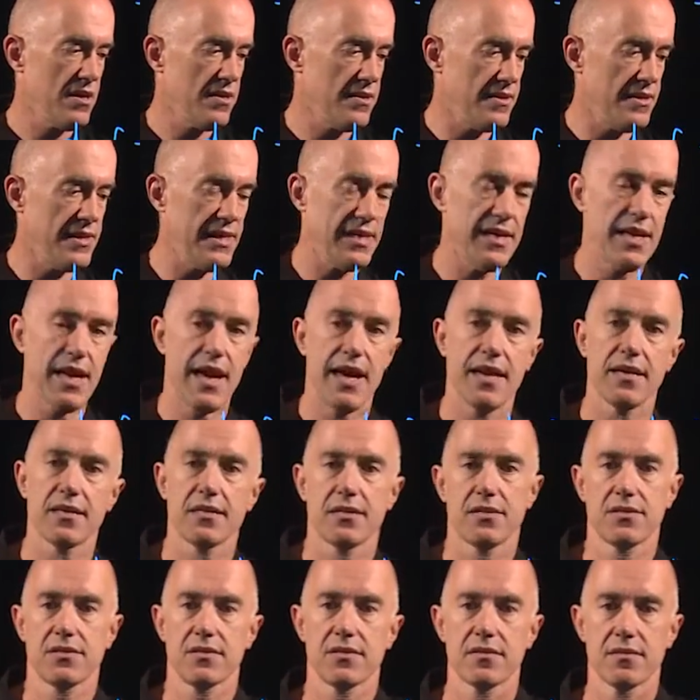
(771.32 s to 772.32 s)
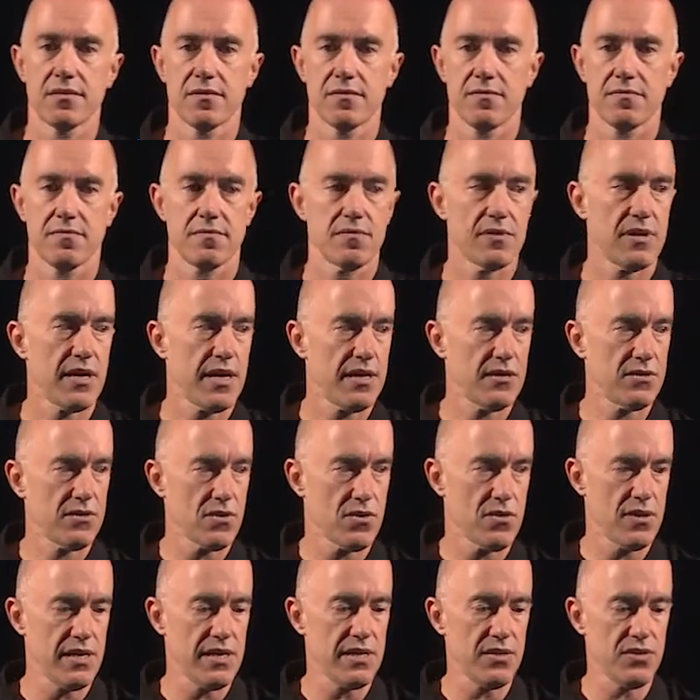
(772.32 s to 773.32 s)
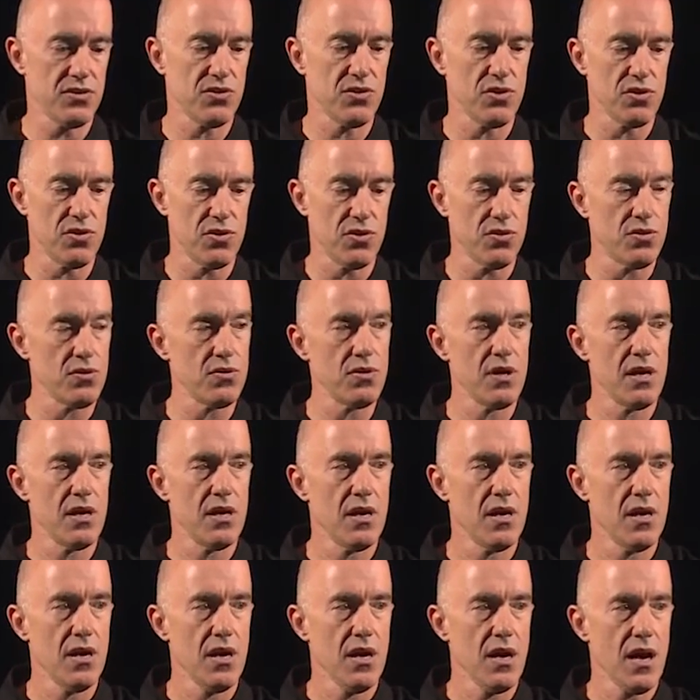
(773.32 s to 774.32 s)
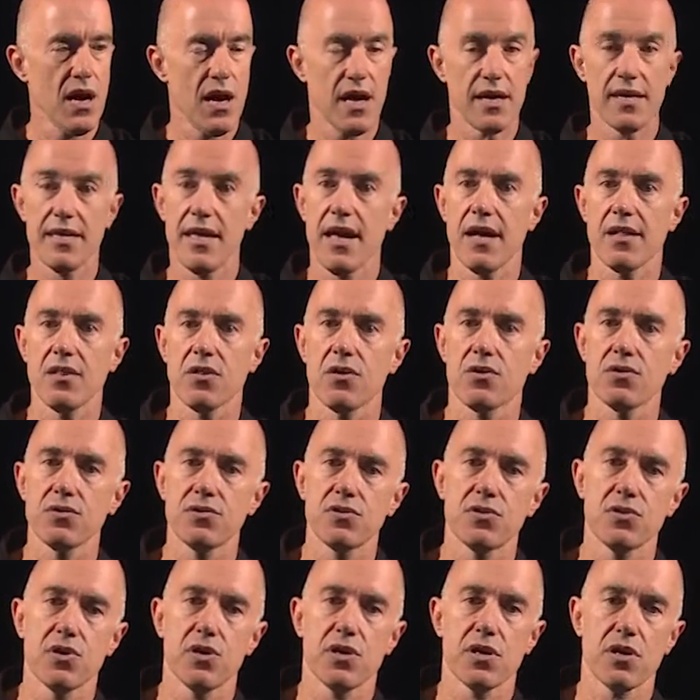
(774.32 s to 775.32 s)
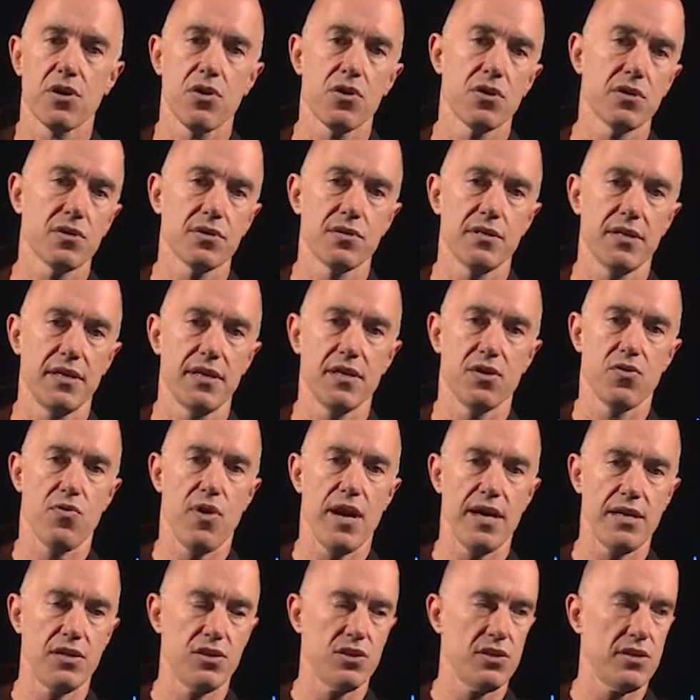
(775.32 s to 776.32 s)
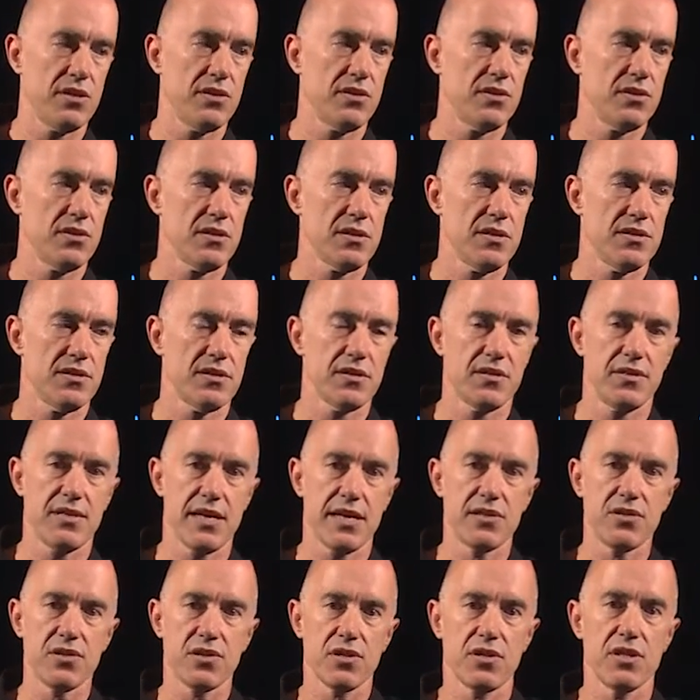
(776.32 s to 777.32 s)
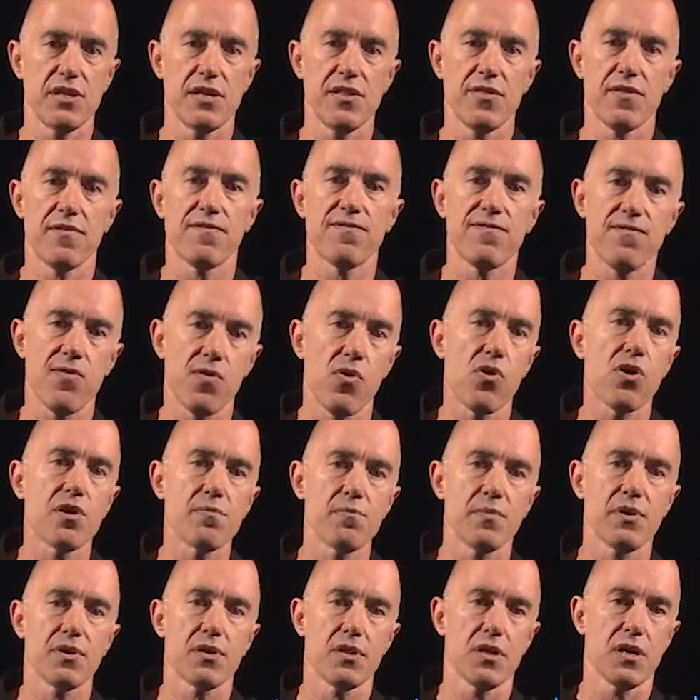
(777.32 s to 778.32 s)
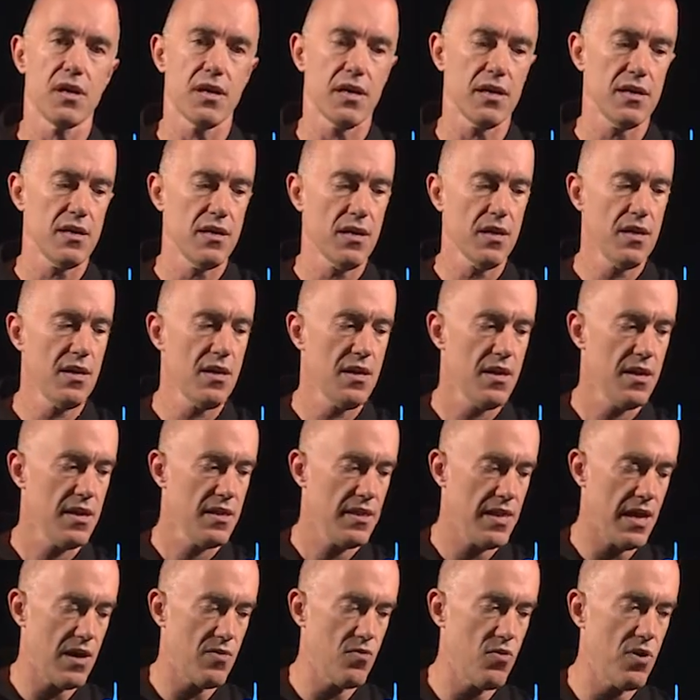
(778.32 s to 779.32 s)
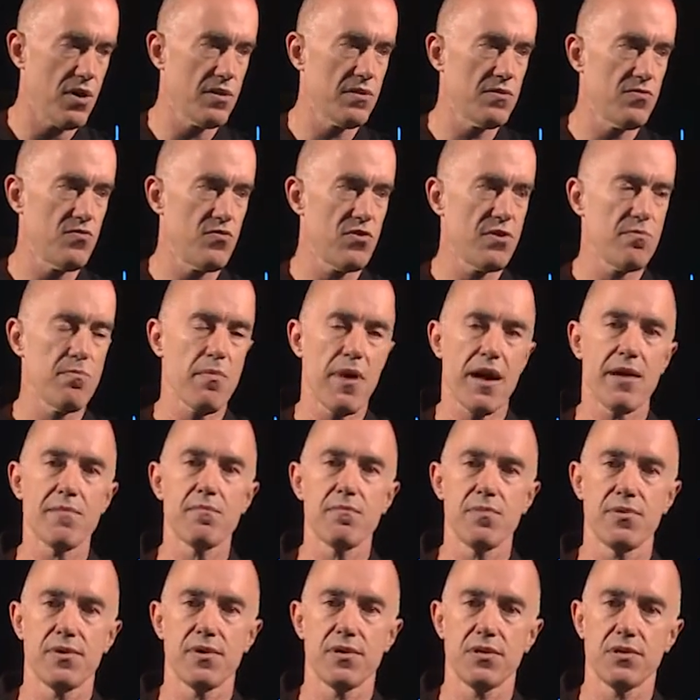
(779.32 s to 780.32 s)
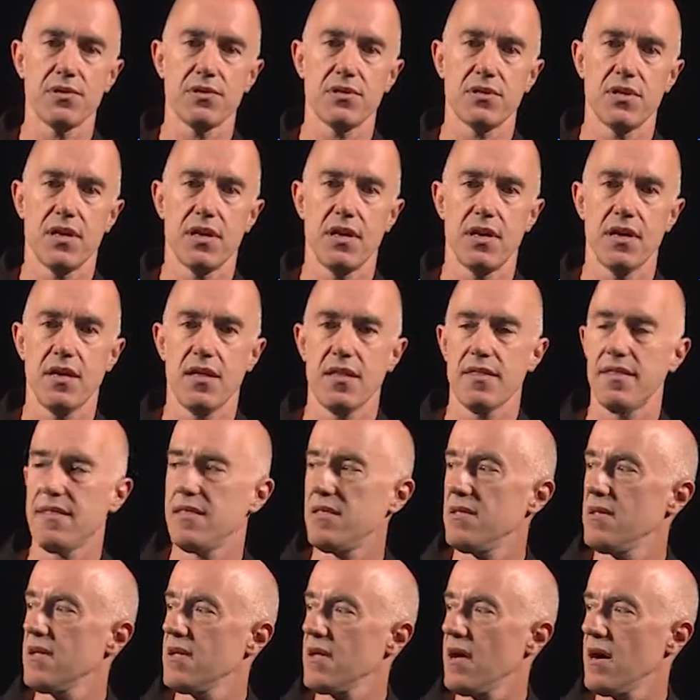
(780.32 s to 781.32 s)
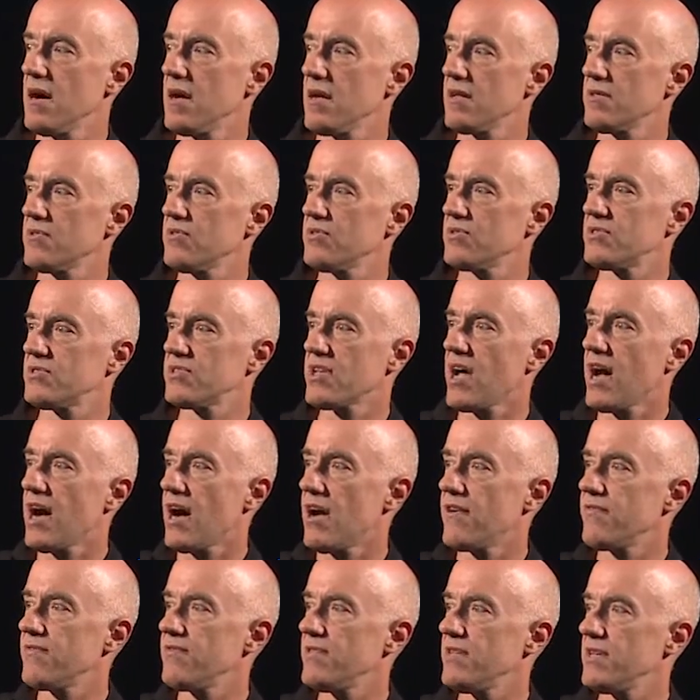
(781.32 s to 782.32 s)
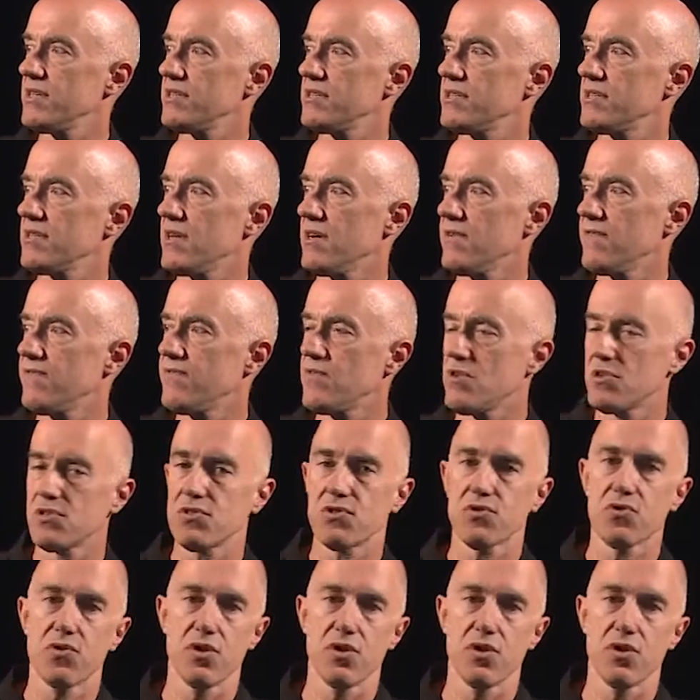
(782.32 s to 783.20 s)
dx. Okay, so these two uh, yellow circled equations is essentially the formula that one remembers uh, to solve this uh, first